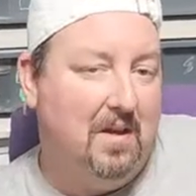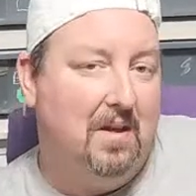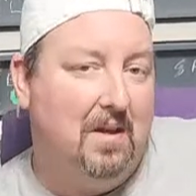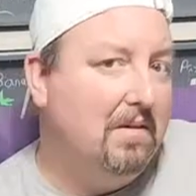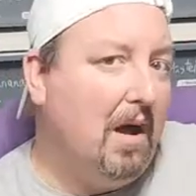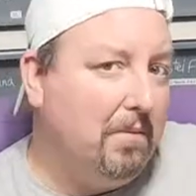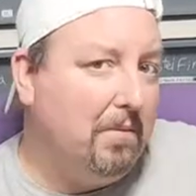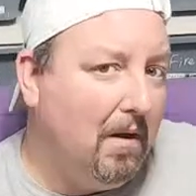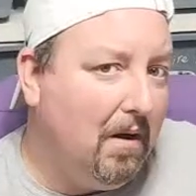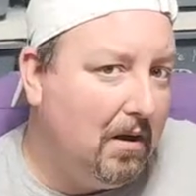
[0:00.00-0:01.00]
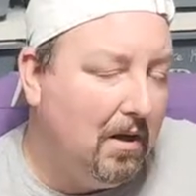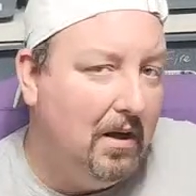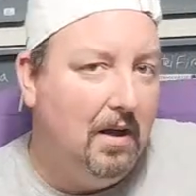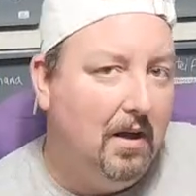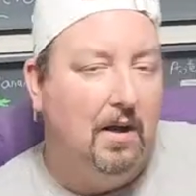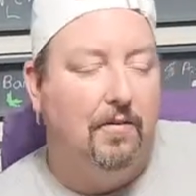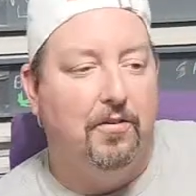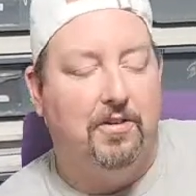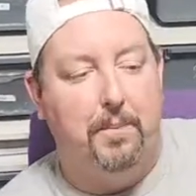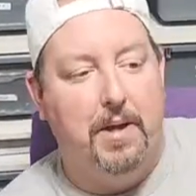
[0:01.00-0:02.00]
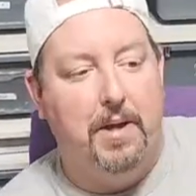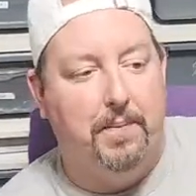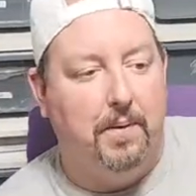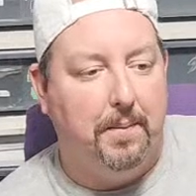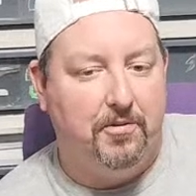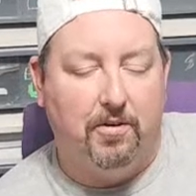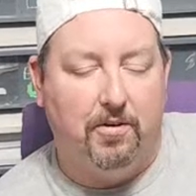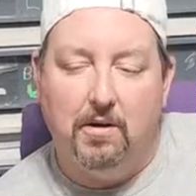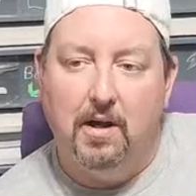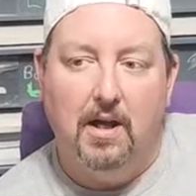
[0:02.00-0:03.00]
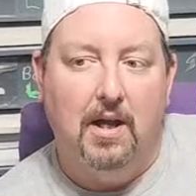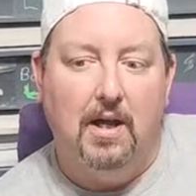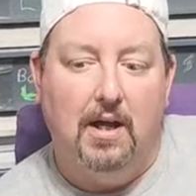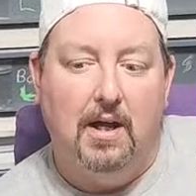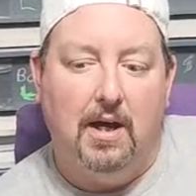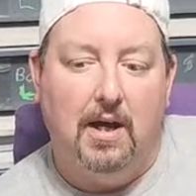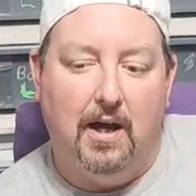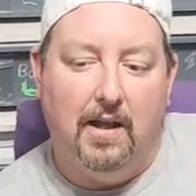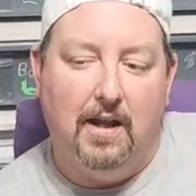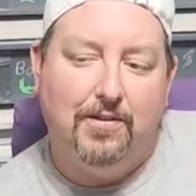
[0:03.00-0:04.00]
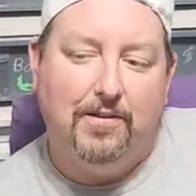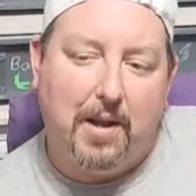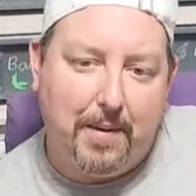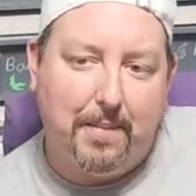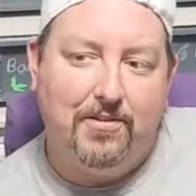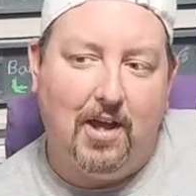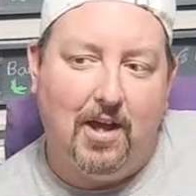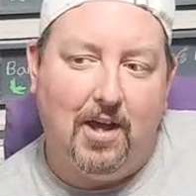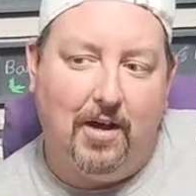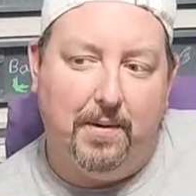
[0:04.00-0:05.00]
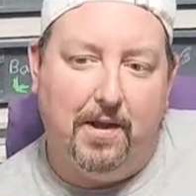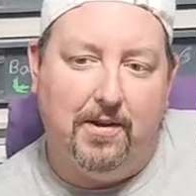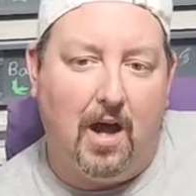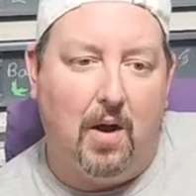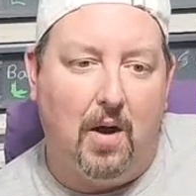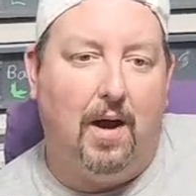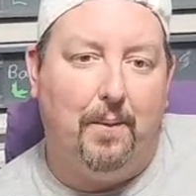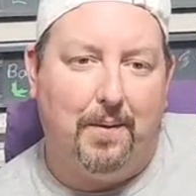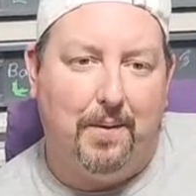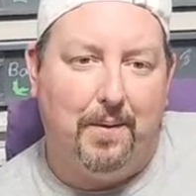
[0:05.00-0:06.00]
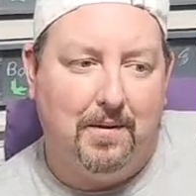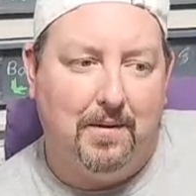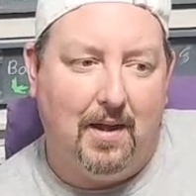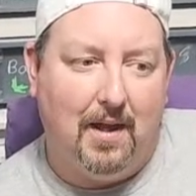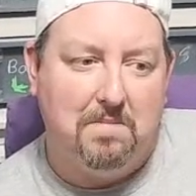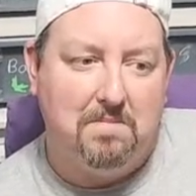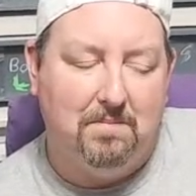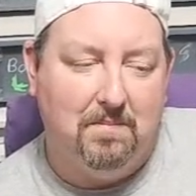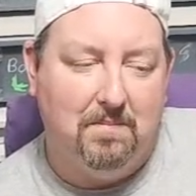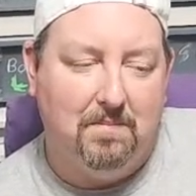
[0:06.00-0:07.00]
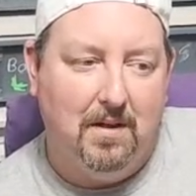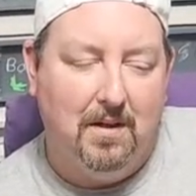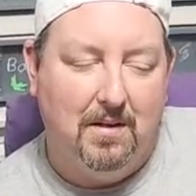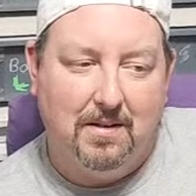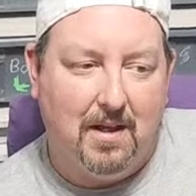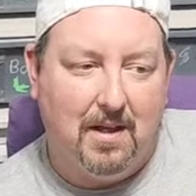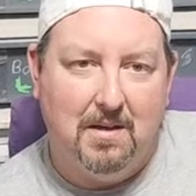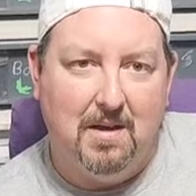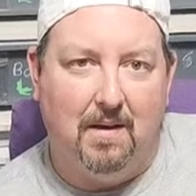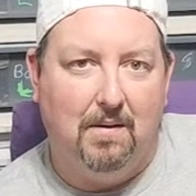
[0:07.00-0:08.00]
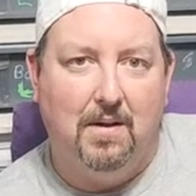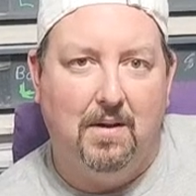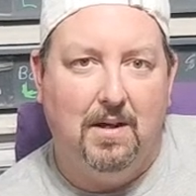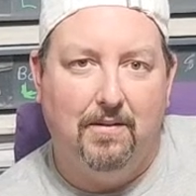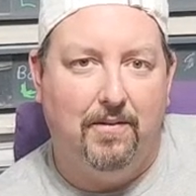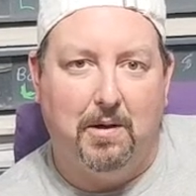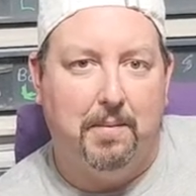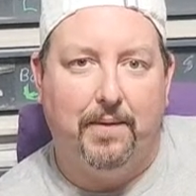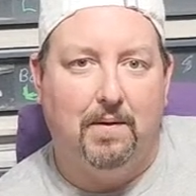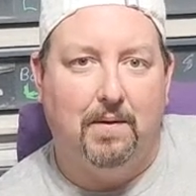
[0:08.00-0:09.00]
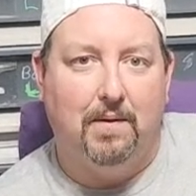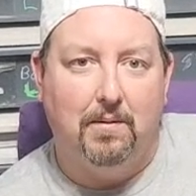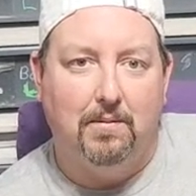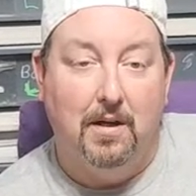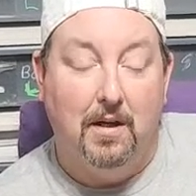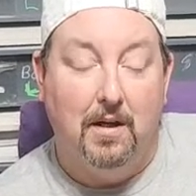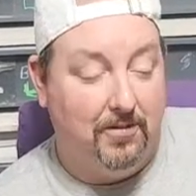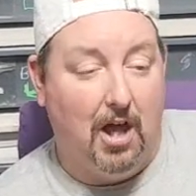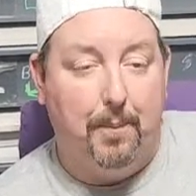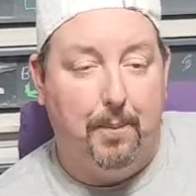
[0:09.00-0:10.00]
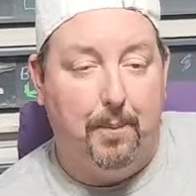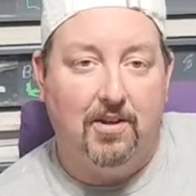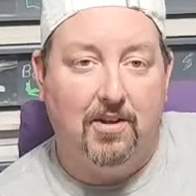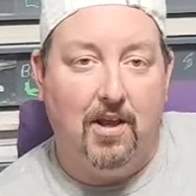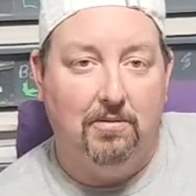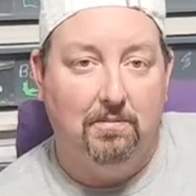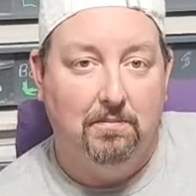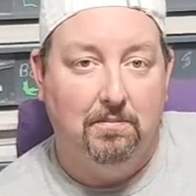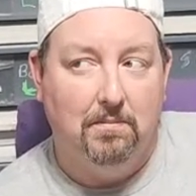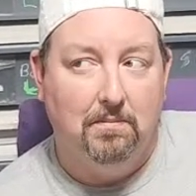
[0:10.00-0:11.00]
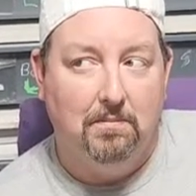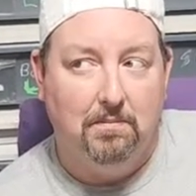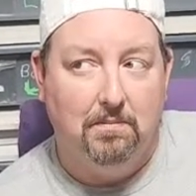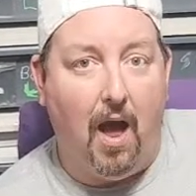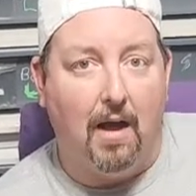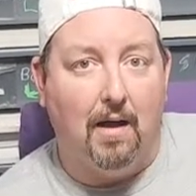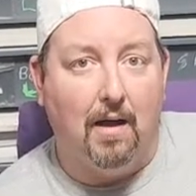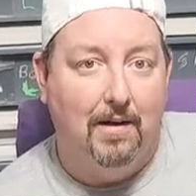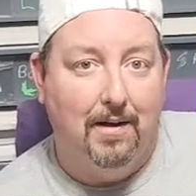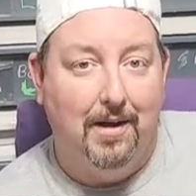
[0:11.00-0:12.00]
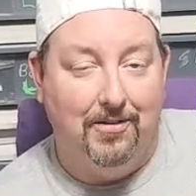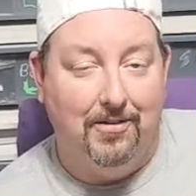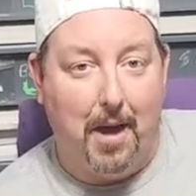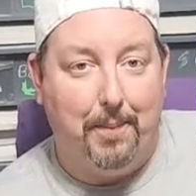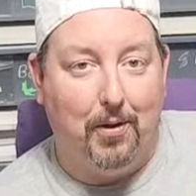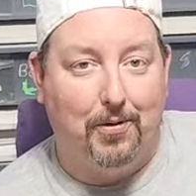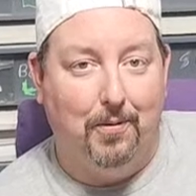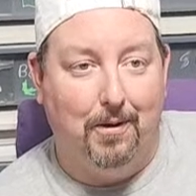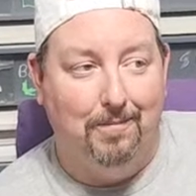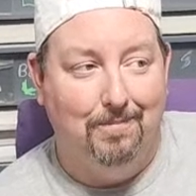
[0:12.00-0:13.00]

they're not wrong for some people, I'm sure. Uh, and I thought about myself a little bit. Is that why we're doing that? I thought, no, I don't really give a fuck about the clout. Does it help with sales? Yeah. Is that part cool?